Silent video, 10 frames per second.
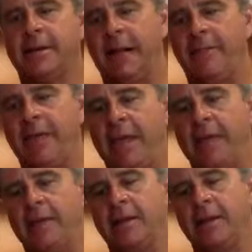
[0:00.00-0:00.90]
and
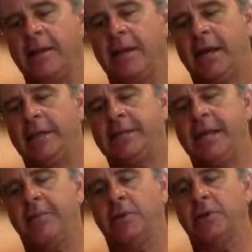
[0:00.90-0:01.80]
then a
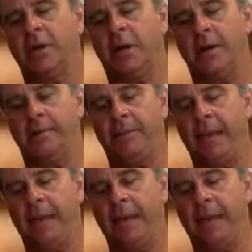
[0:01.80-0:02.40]
tablespoon